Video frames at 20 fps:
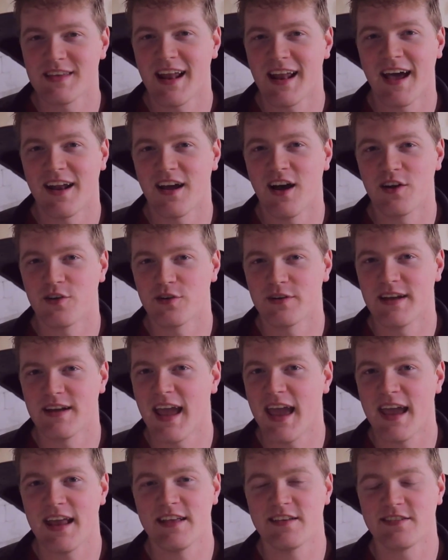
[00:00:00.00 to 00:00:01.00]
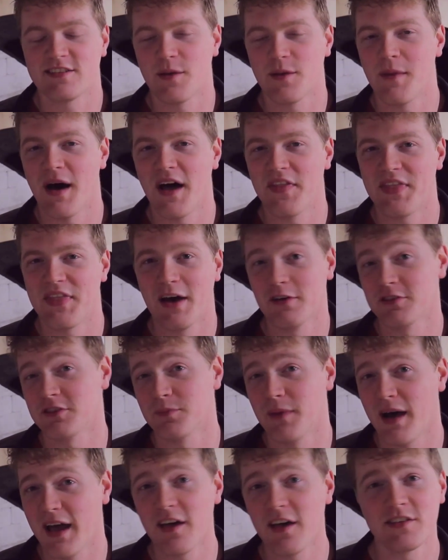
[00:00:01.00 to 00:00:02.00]
It had 180 some odd thousand
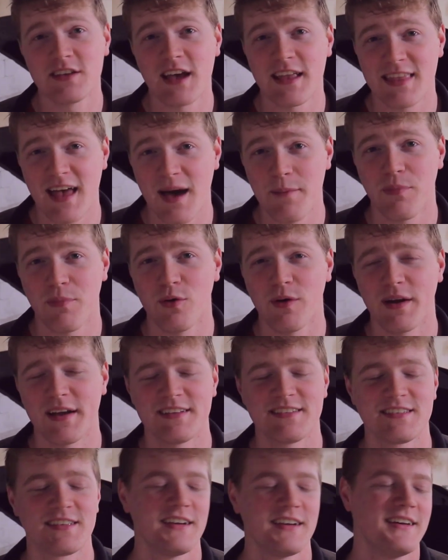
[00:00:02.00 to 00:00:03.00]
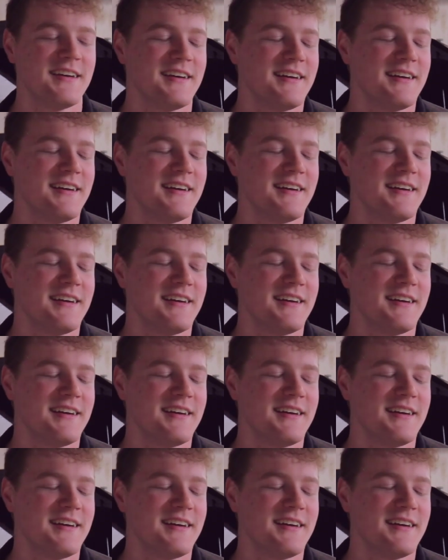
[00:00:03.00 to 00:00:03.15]
miles at that point.